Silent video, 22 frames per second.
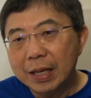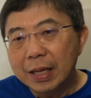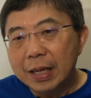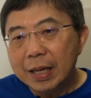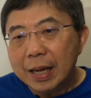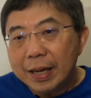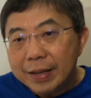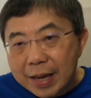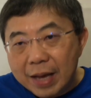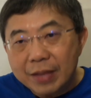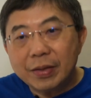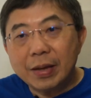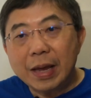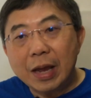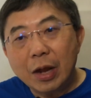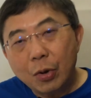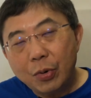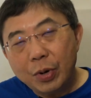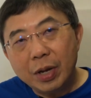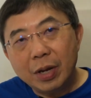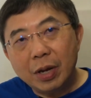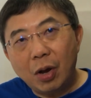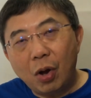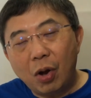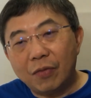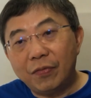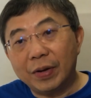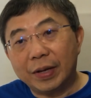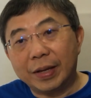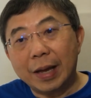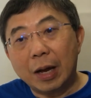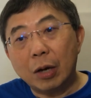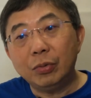Another area
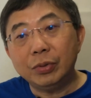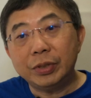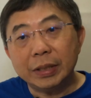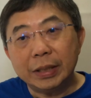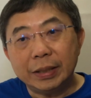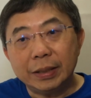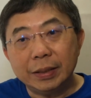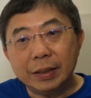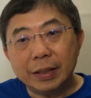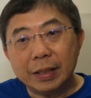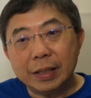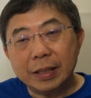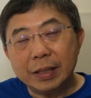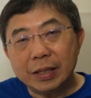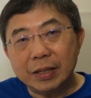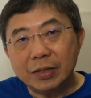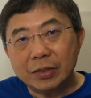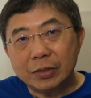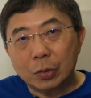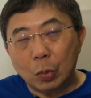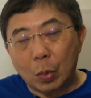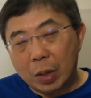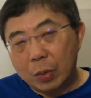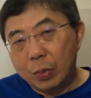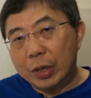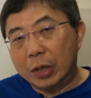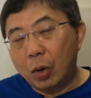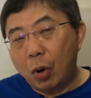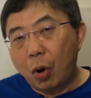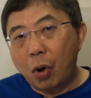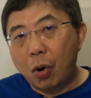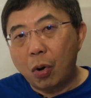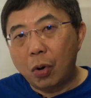of accounting is what we
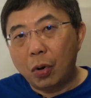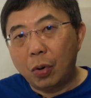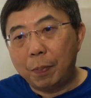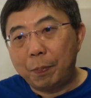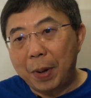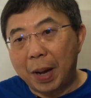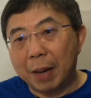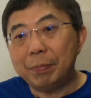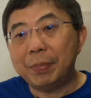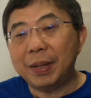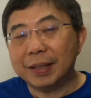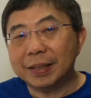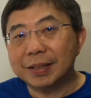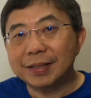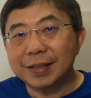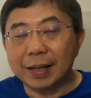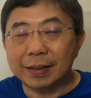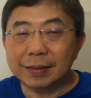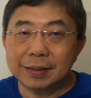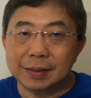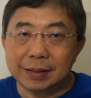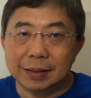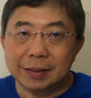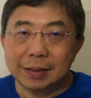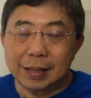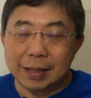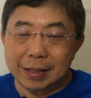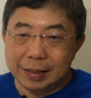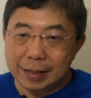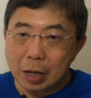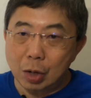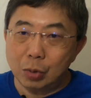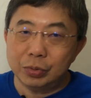call public sector
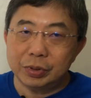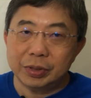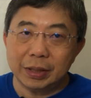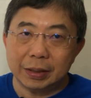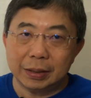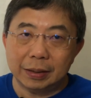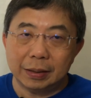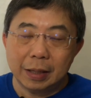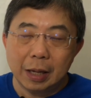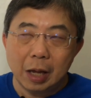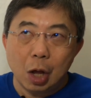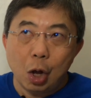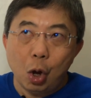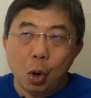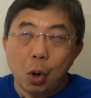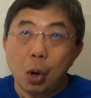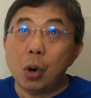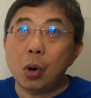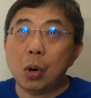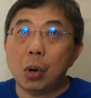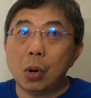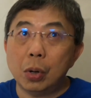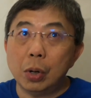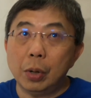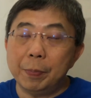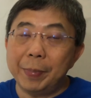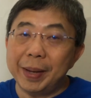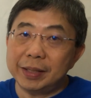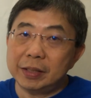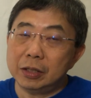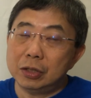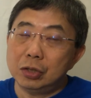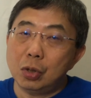accounting, or
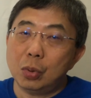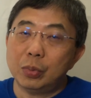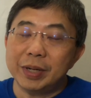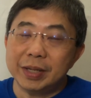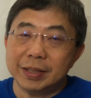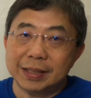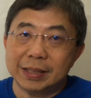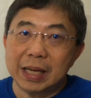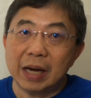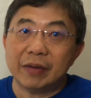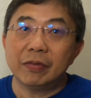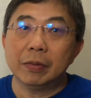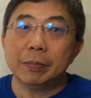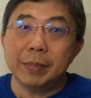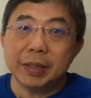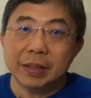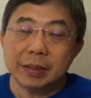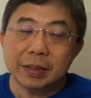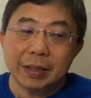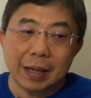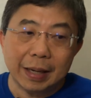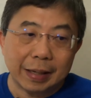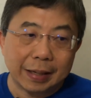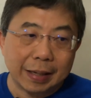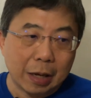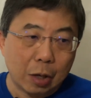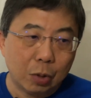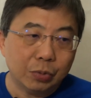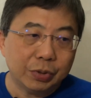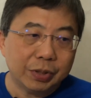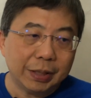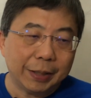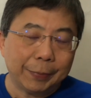better known as government
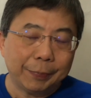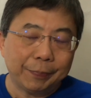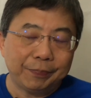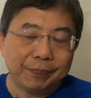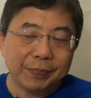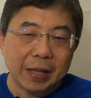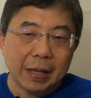accounting.